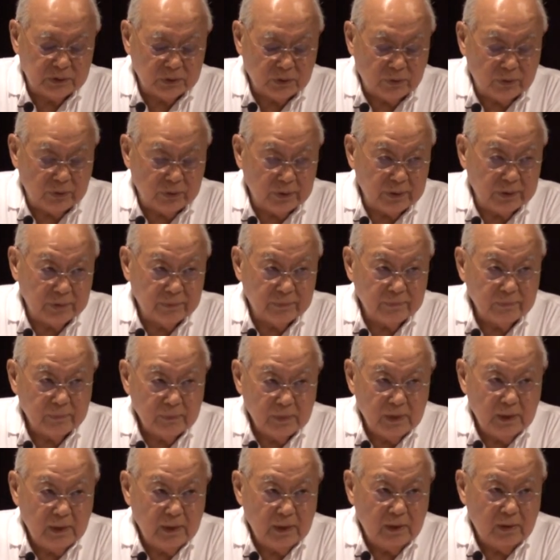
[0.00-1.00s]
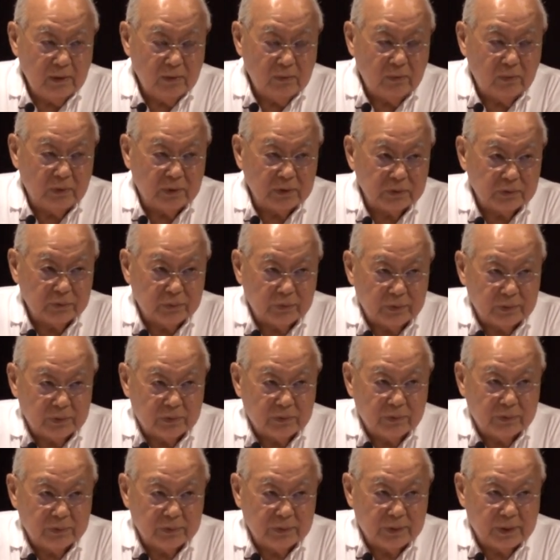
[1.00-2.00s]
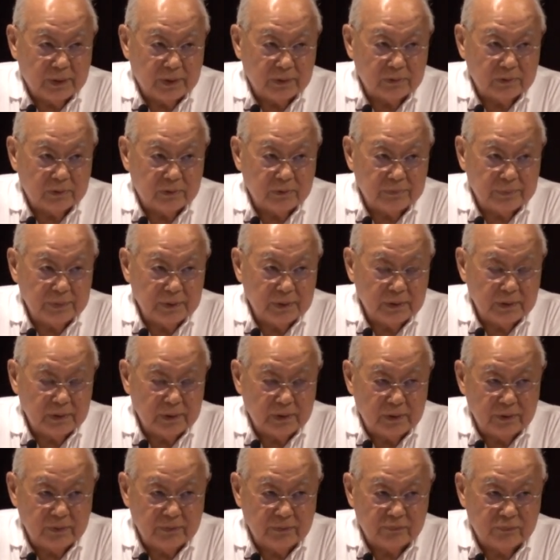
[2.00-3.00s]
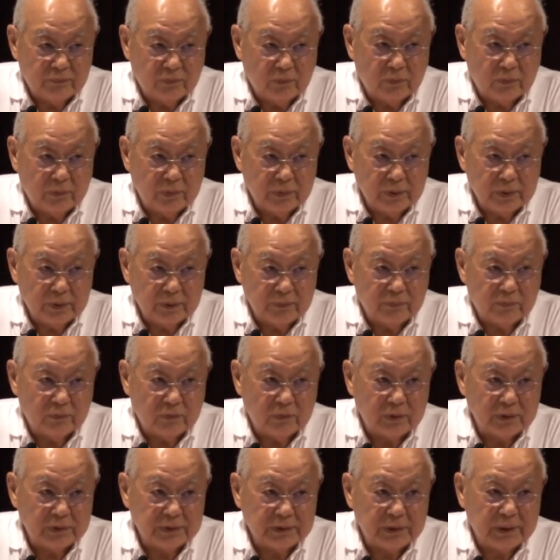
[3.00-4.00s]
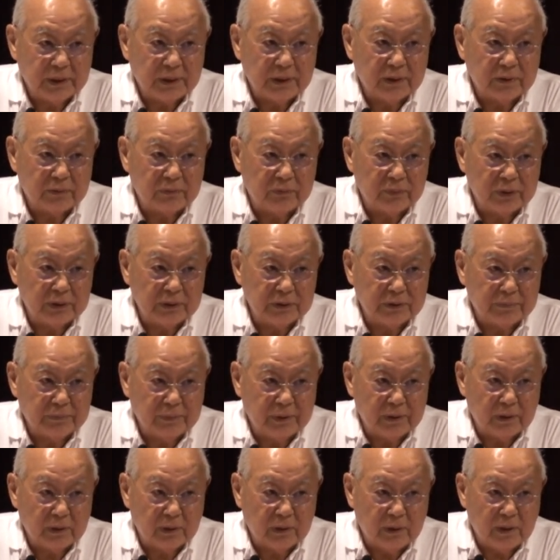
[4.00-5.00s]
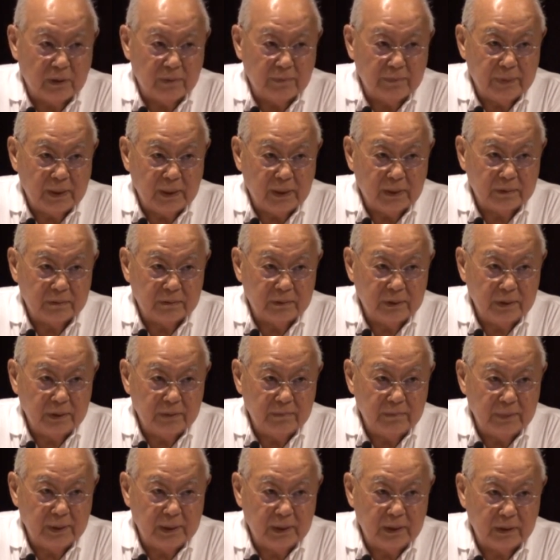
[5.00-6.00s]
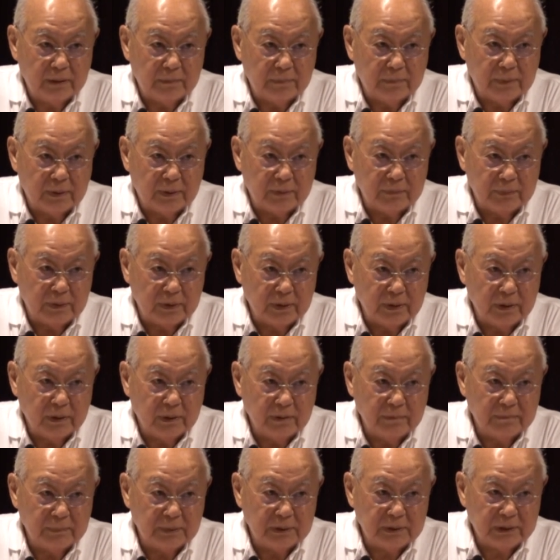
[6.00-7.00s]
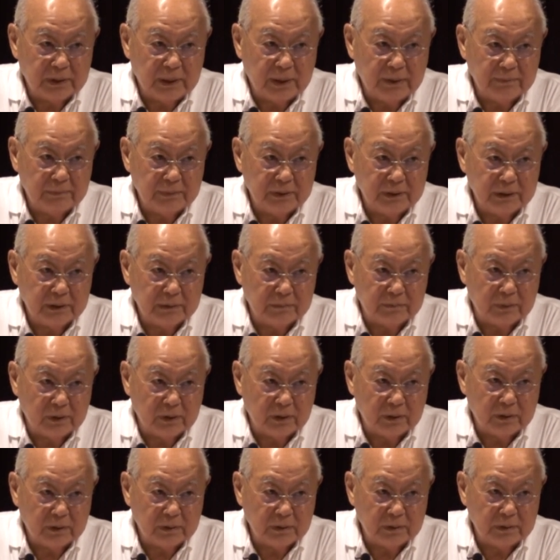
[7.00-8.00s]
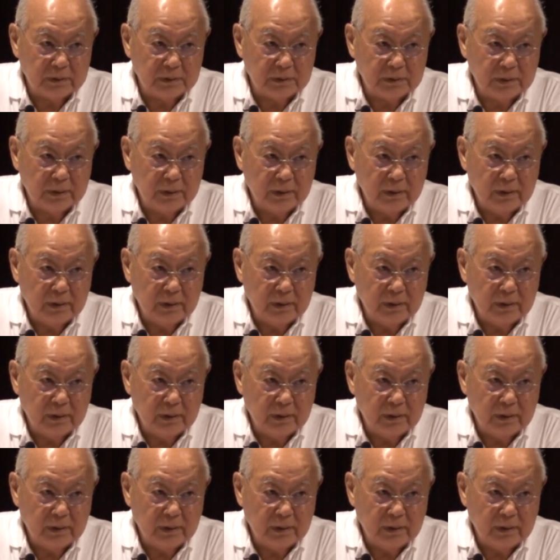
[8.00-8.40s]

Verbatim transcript: join was what turned out to be the 442nd Regimental Combat Team made up of nothing but Japanese Americans